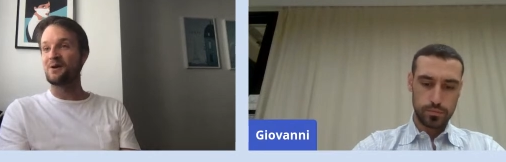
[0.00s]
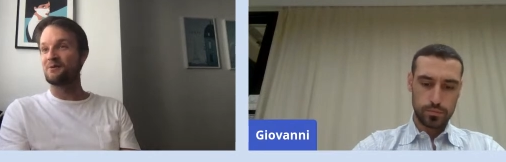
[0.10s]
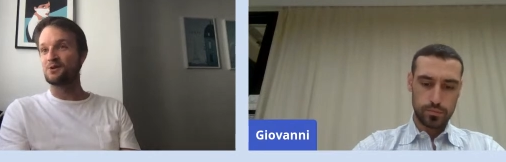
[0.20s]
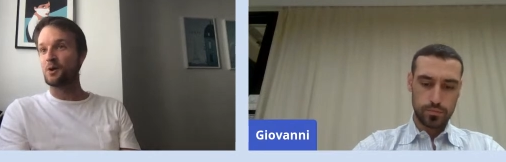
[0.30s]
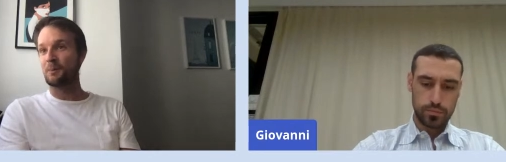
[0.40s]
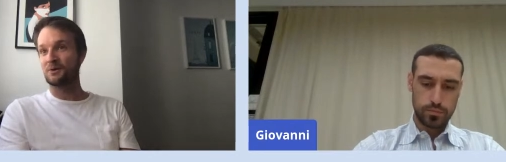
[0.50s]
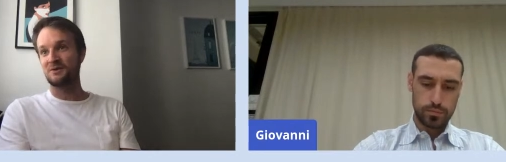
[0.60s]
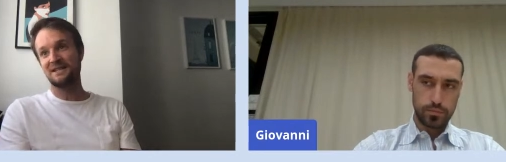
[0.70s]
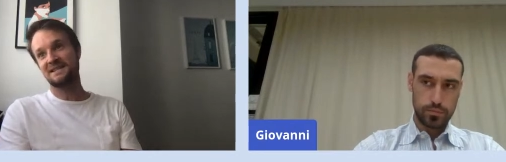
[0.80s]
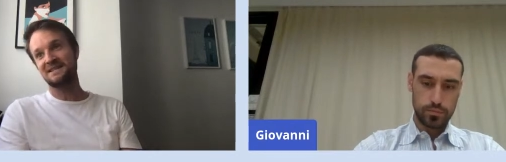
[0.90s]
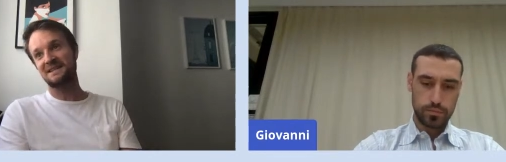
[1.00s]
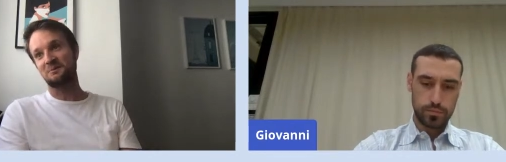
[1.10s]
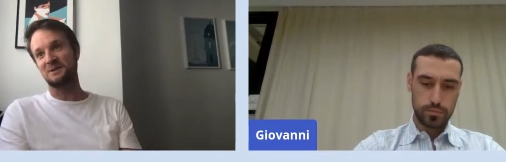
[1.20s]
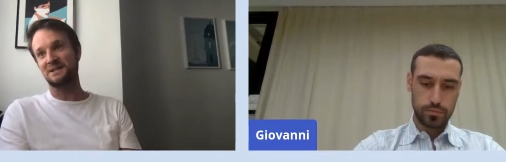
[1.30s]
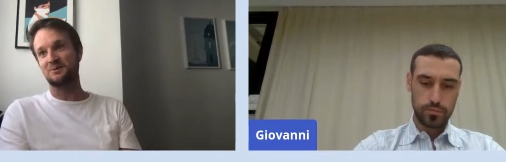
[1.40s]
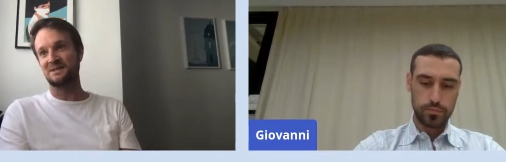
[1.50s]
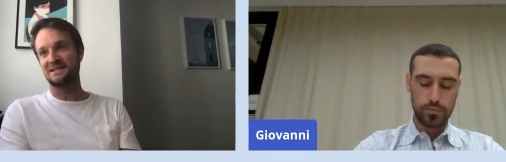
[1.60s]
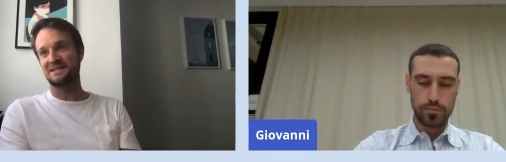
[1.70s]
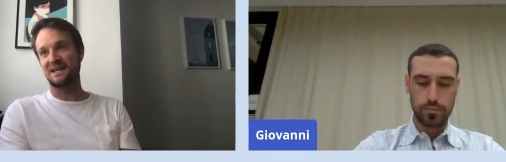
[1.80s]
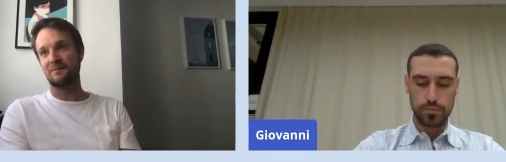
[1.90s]
Speaker 1: have new opportunities, and we need to
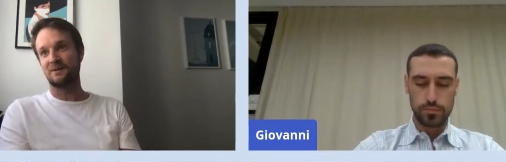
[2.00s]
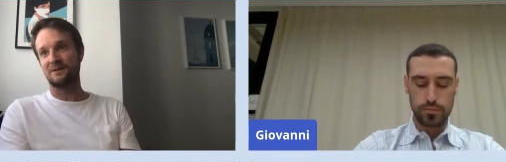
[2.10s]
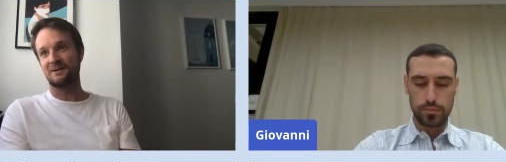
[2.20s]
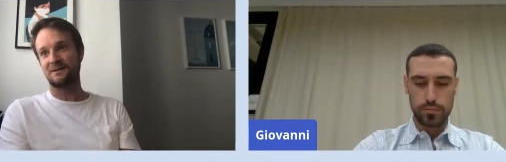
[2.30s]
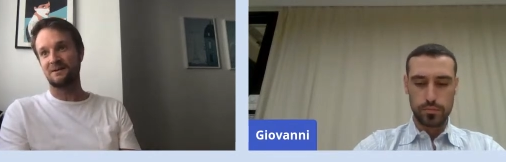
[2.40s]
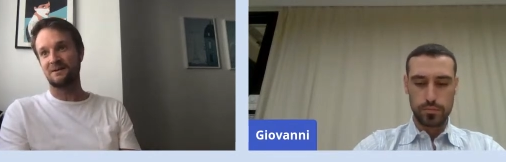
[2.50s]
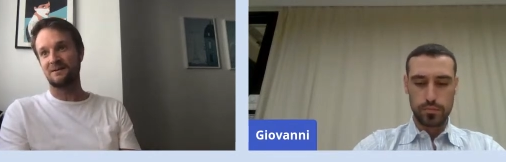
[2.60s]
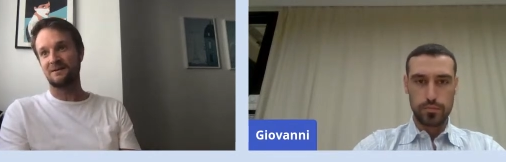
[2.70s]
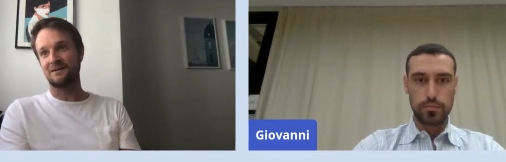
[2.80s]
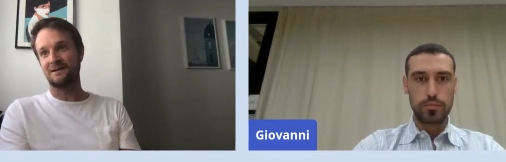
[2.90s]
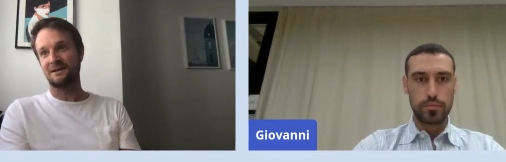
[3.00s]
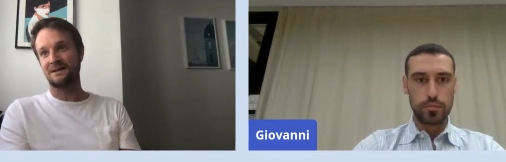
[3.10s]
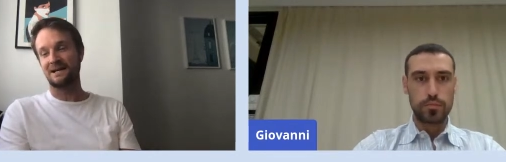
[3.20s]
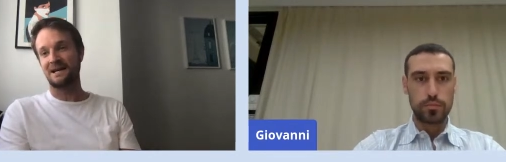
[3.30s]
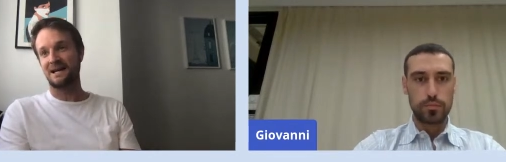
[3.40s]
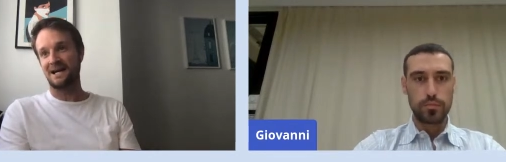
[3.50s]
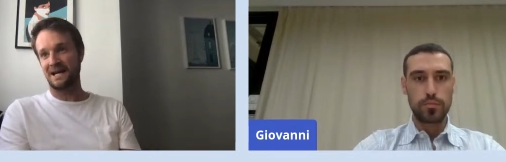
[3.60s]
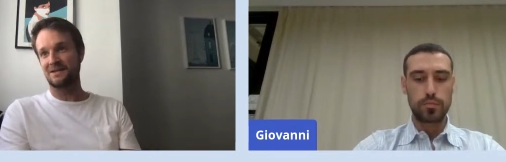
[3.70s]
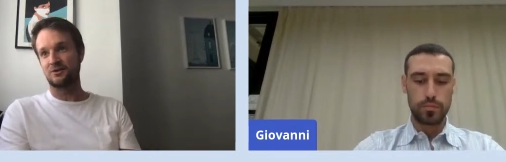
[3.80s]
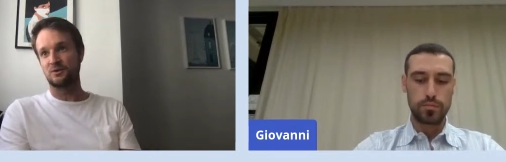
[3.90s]
seize them uh, uh,
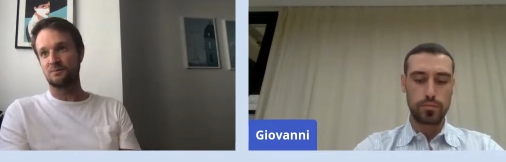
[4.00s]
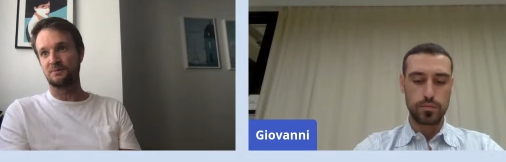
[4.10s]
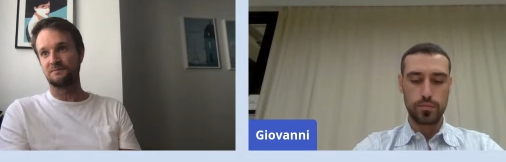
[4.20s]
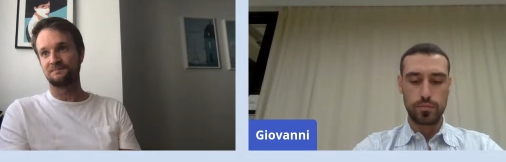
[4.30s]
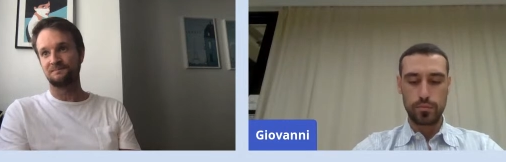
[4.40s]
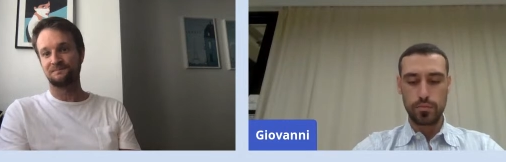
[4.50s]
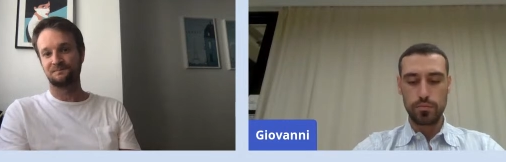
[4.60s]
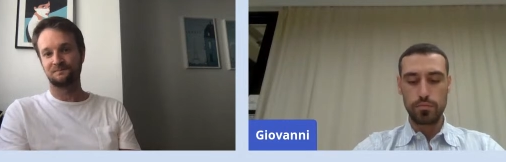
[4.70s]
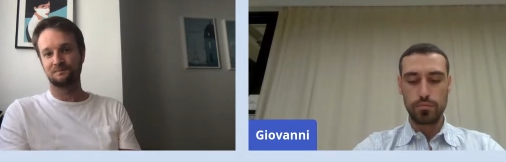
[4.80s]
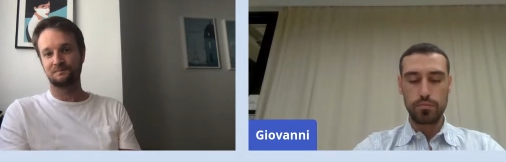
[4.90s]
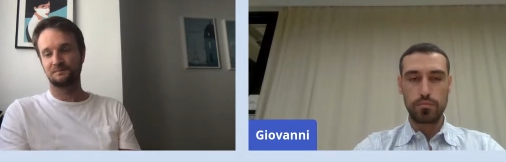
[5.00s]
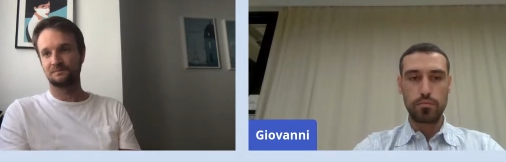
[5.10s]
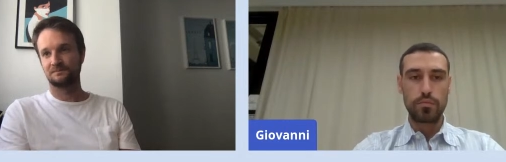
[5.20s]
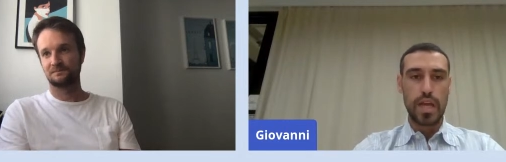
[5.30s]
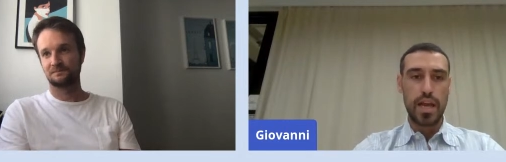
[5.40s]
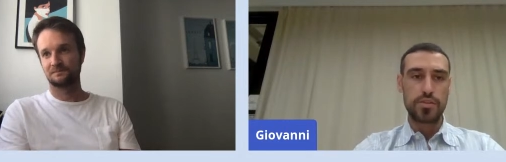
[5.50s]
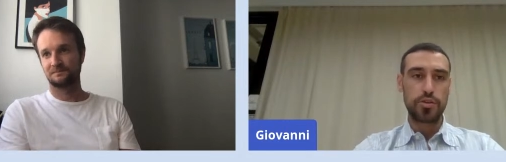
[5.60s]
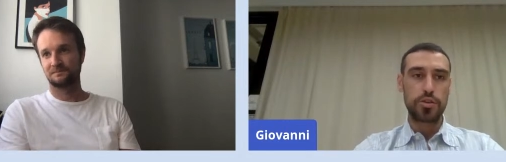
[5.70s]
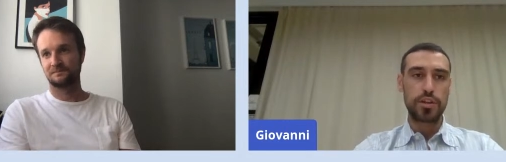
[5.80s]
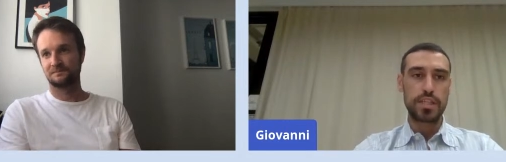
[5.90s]
as a group.
Speaker 2: Yeah,
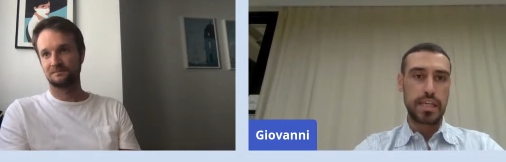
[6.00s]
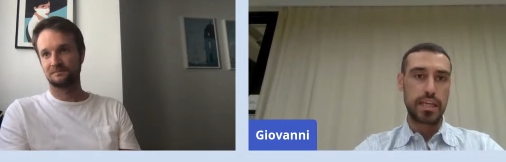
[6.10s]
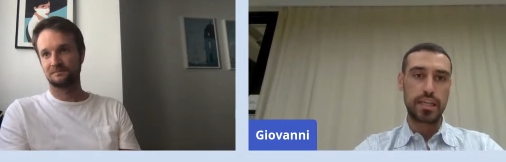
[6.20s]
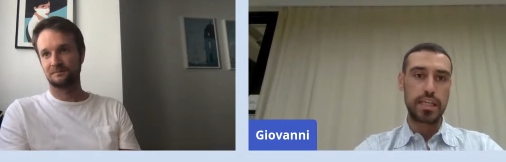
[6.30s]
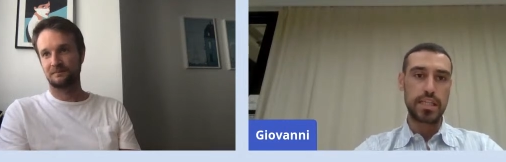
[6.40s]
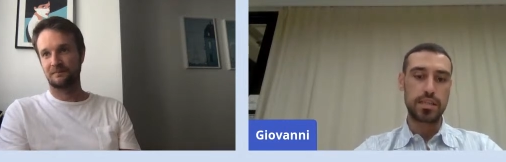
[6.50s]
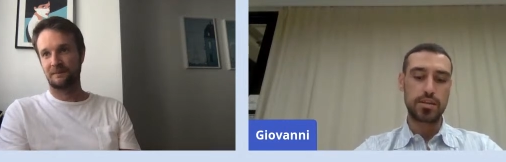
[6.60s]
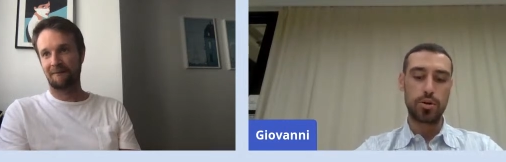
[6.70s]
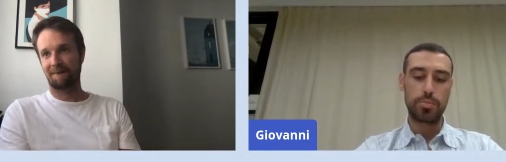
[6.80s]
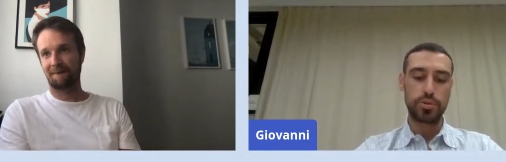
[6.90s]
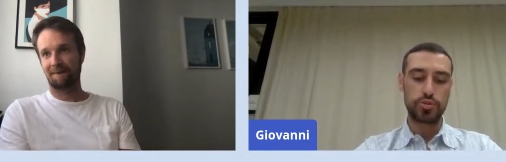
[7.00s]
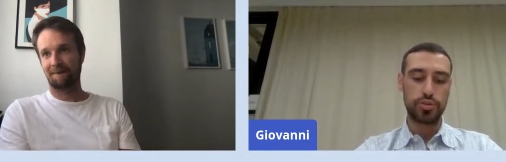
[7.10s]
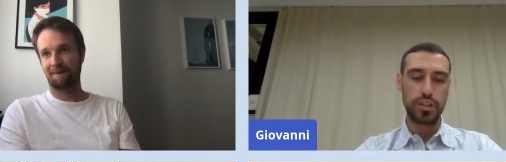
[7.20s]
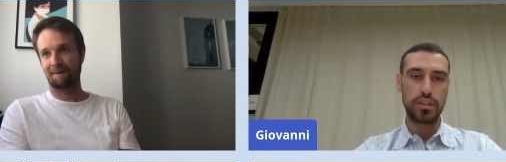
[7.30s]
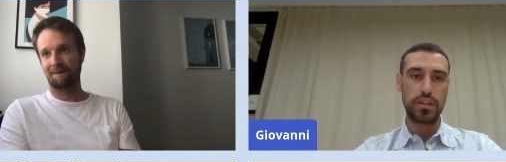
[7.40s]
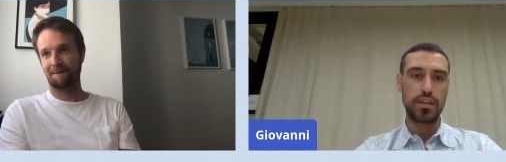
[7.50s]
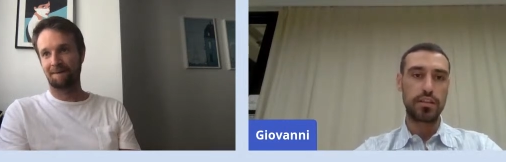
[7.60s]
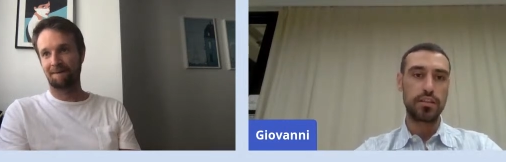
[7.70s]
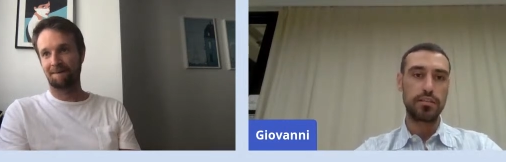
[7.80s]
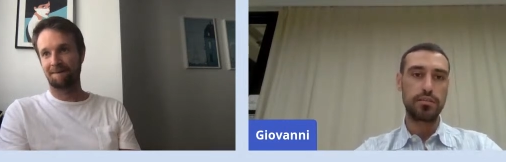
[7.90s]
so you're seeing this as an
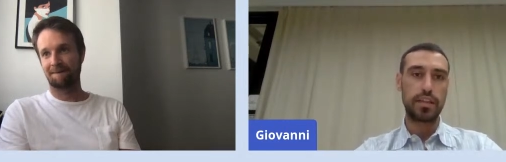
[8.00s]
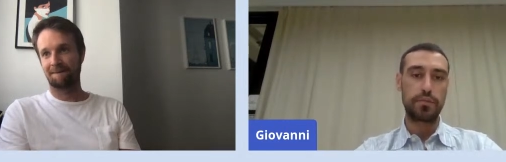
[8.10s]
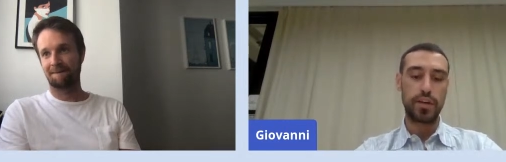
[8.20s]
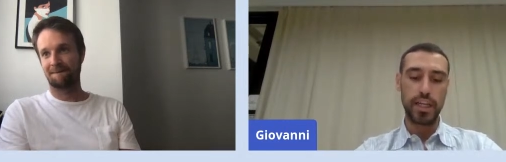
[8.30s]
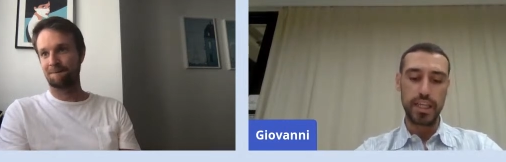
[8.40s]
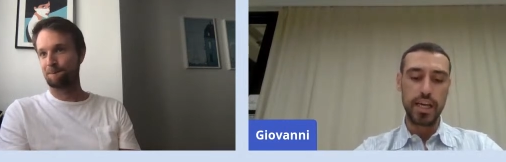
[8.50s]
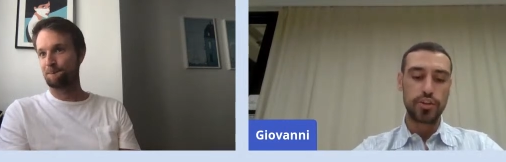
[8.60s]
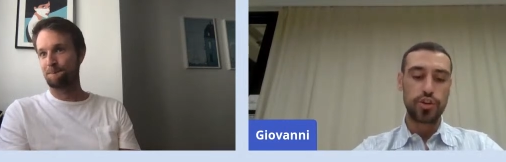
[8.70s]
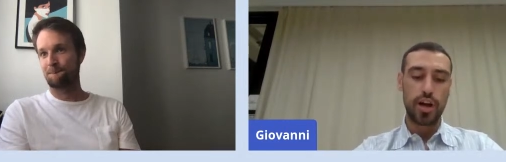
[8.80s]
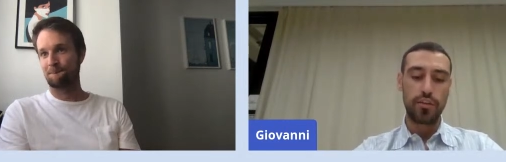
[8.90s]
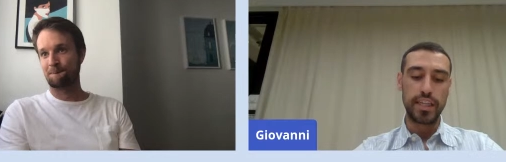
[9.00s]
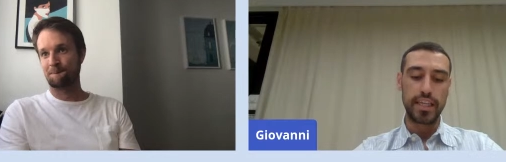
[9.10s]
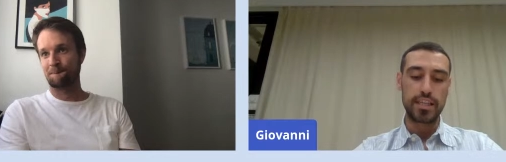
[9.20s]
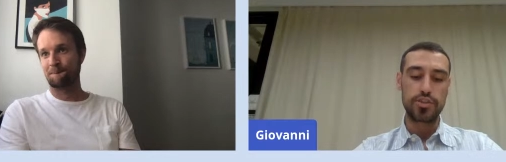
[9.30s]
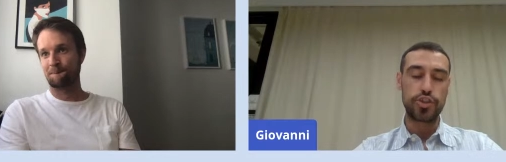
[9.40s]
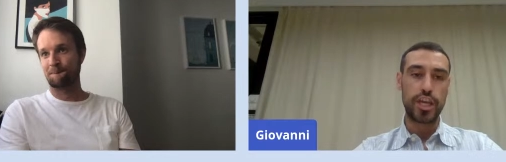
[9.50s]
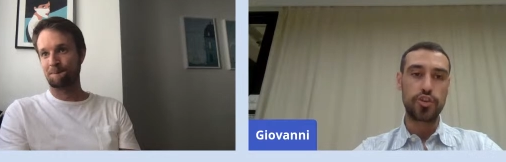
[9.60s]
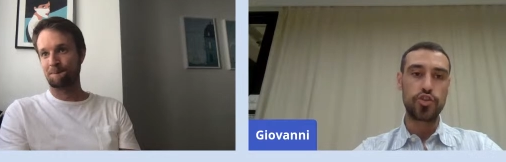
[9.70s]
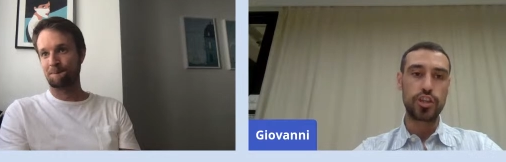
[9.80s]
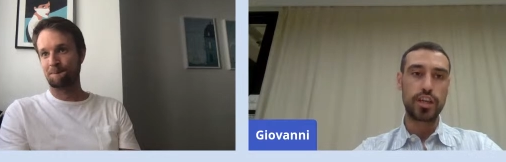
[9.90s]
opportunity. And definitely, traveling is
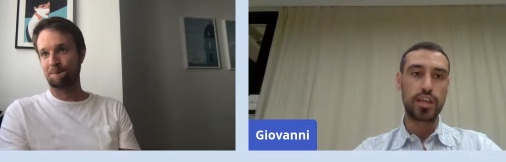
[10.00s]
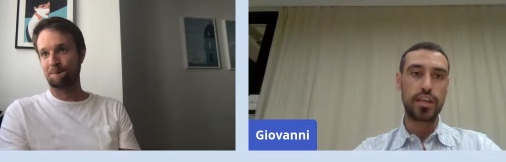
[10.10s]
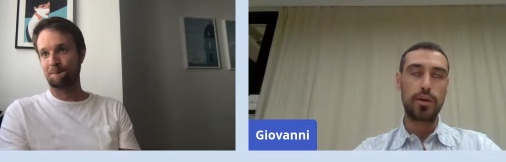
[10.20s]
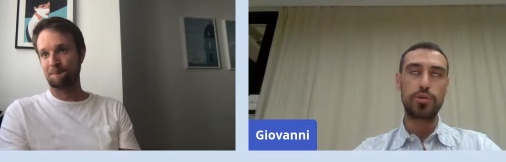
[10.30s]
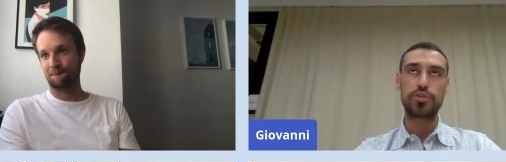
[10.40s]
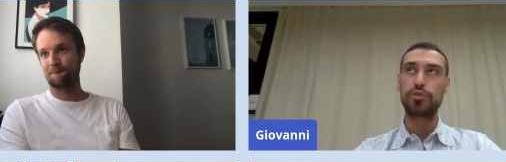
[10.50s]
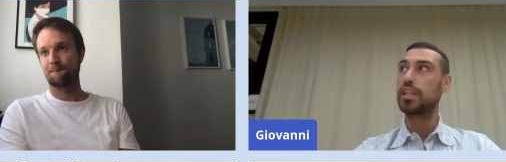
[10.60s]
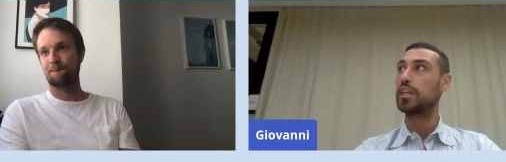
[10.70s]
changing, and I was